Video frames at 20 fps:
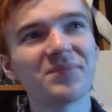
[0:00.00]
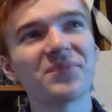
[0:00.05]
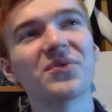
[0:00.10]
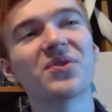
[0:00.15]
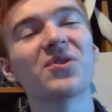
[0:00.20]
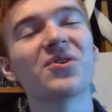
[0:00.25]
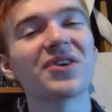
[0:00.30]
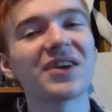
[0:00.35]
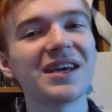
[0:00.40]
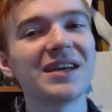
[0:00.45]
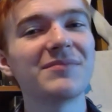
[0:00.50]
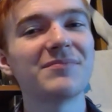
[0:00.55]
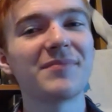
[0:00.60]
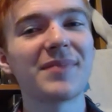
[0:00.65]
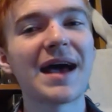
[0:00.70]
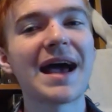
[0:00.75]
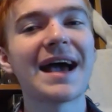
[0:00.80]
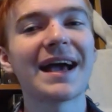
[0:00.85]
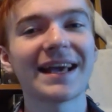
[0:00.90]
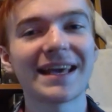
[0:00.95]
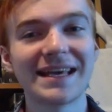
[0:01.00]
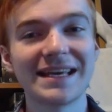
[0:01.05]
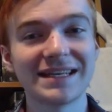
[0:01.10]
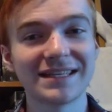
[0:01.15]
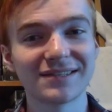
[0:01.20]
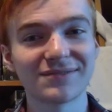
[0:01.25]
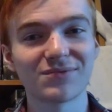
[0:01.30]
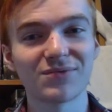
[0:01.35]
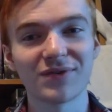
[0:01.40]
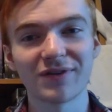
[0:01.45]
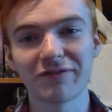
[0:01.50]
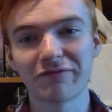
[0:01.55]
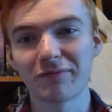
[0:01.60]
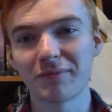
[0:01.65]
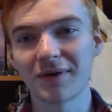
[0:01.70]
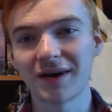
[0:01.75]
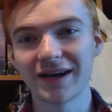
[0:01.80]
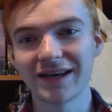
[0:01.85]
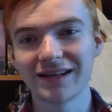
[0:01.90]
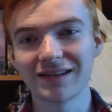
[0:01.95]
looking back, he is one of
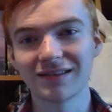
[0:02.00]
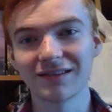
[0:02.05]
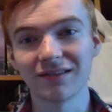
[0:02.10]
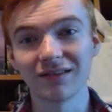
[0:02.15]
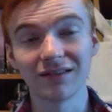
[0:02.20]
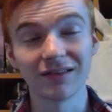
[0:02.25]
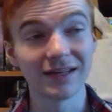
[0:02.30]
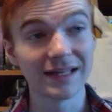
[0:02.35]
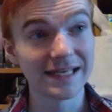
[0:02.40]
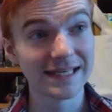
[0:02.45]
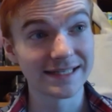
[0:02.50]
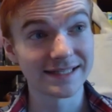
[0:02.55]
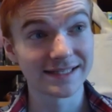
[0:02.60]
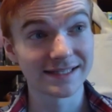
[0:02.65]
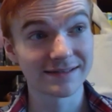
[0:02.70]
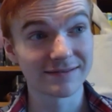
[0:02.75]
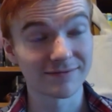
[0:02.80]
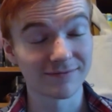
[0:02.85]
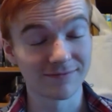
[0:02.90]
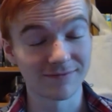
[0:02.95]
my least